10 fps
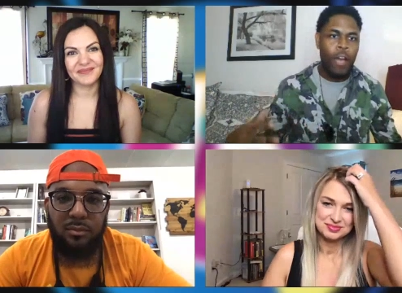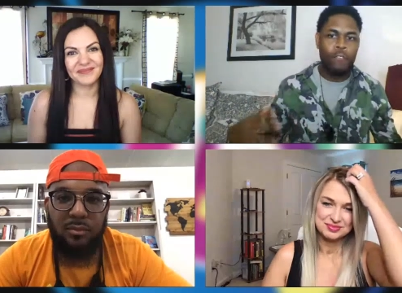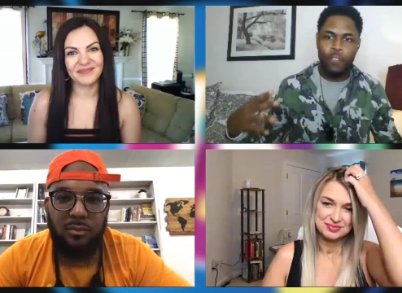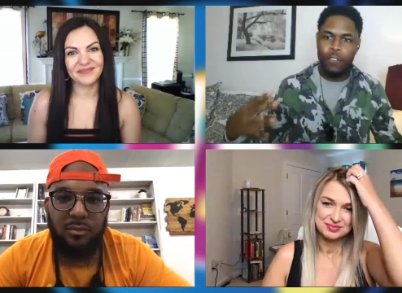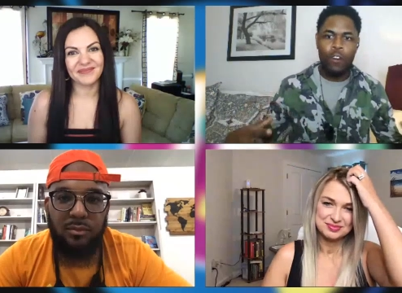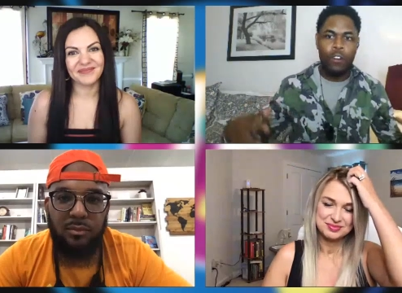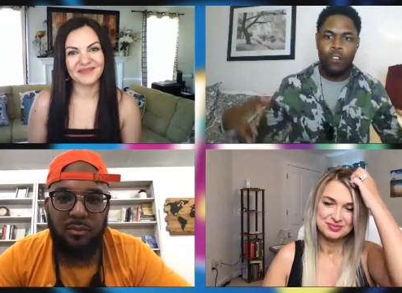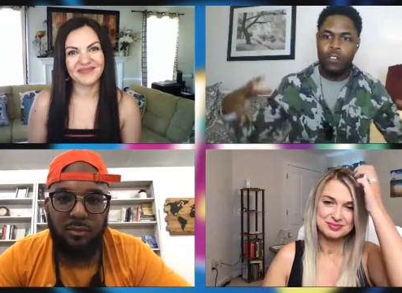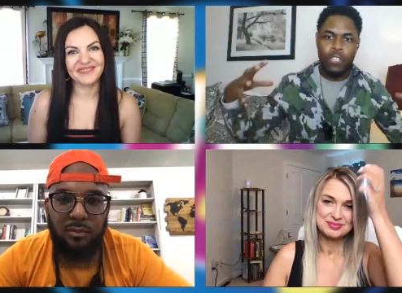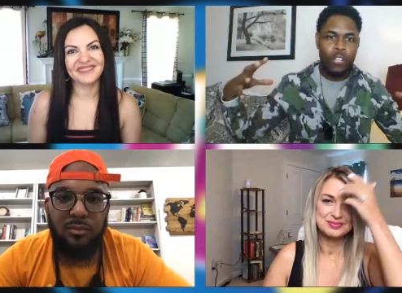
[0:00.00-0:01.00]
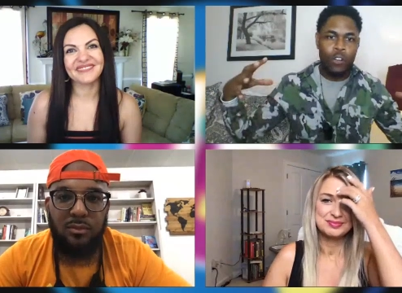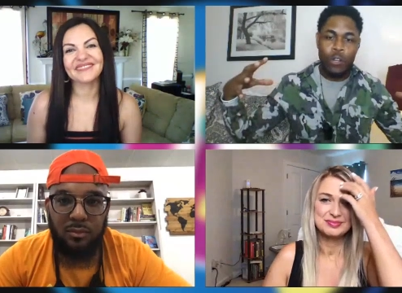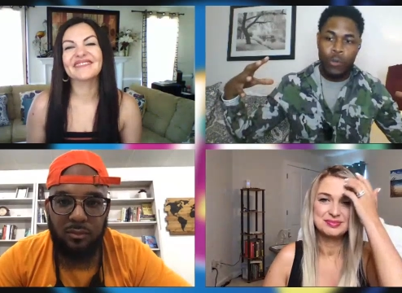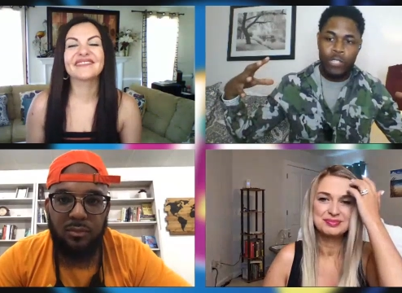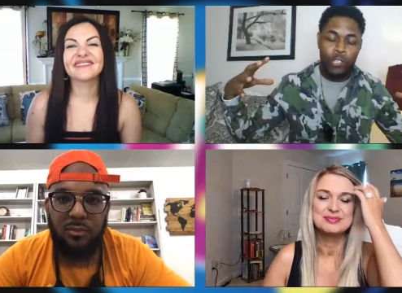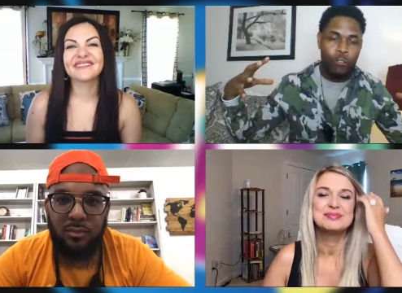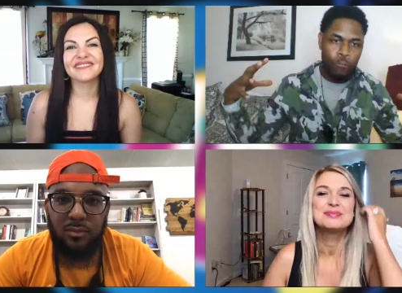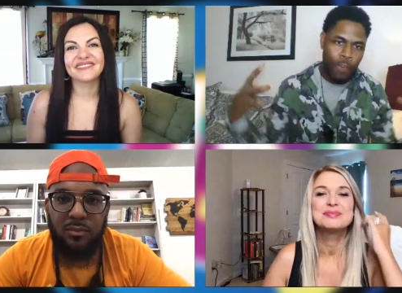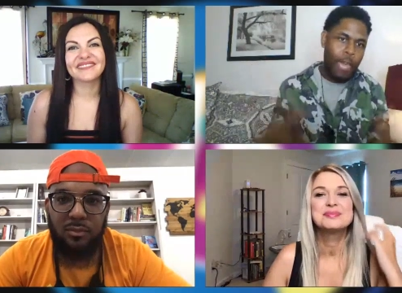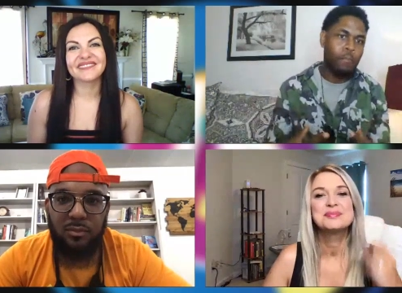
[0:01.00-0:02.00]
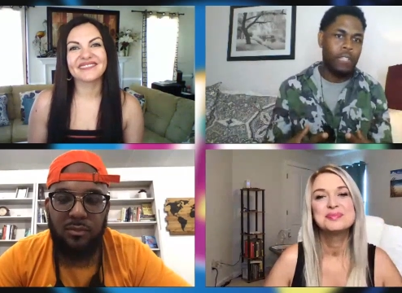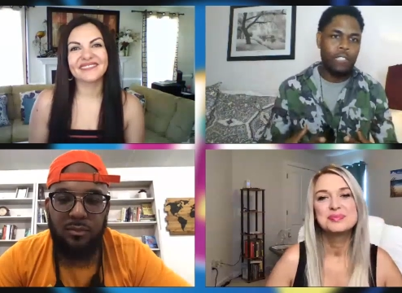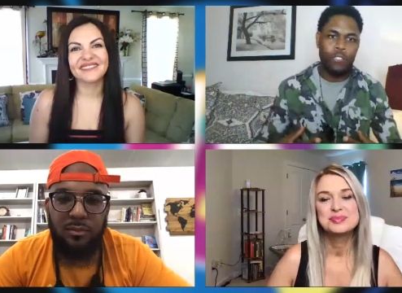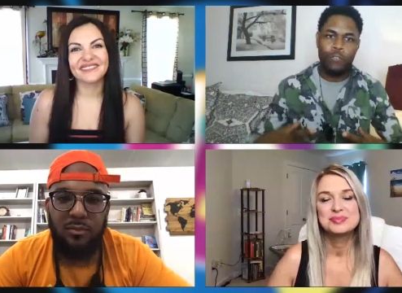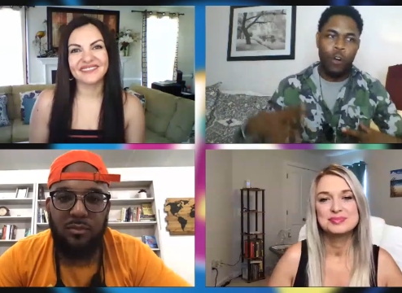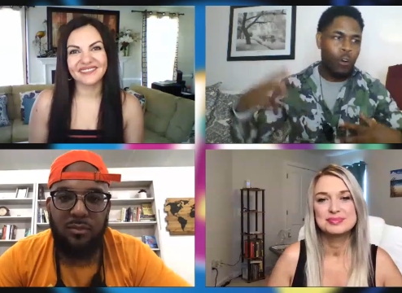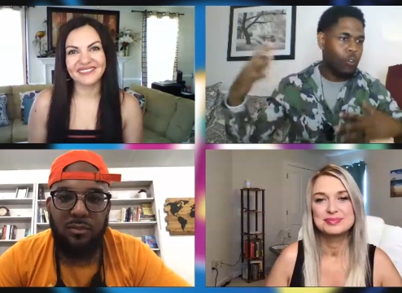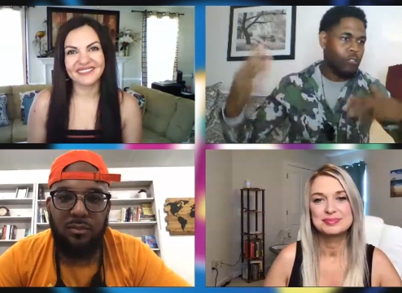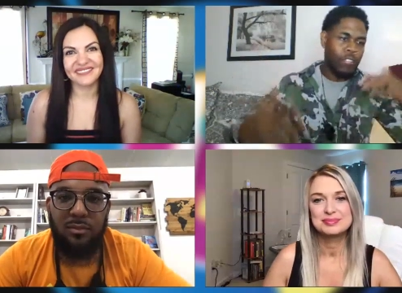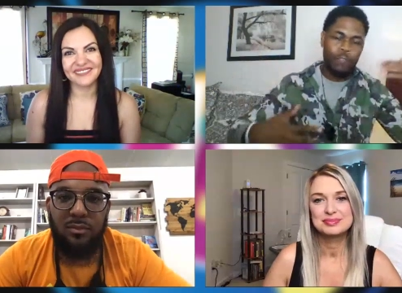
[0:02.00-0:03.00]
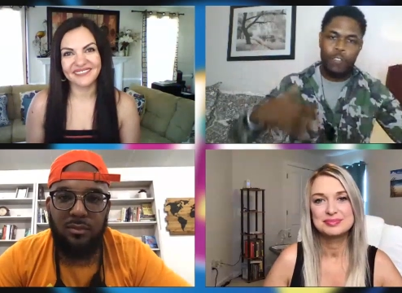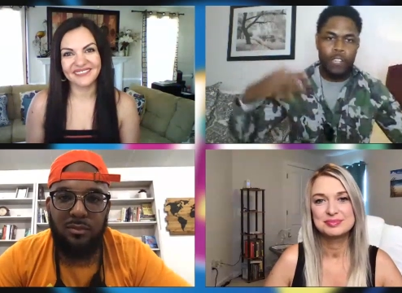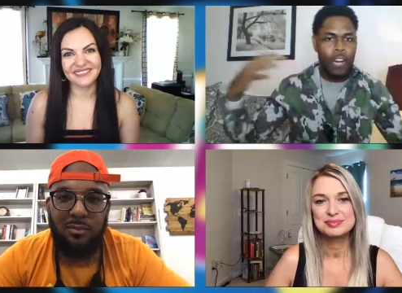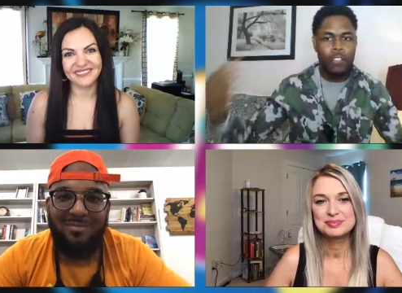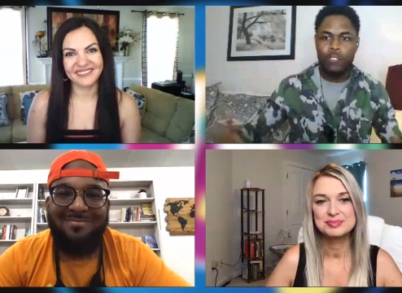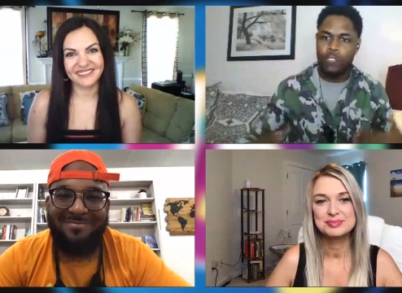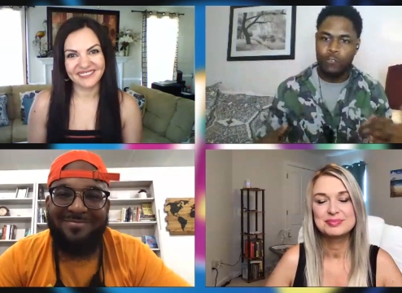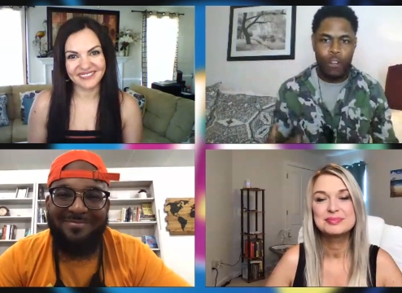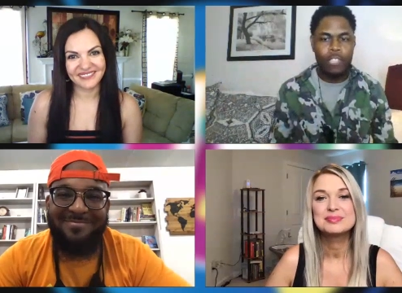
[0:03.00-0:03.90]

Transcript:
Speaker 1: wife, and daughter, you know, and we saw families of all different colors and mm-hmm.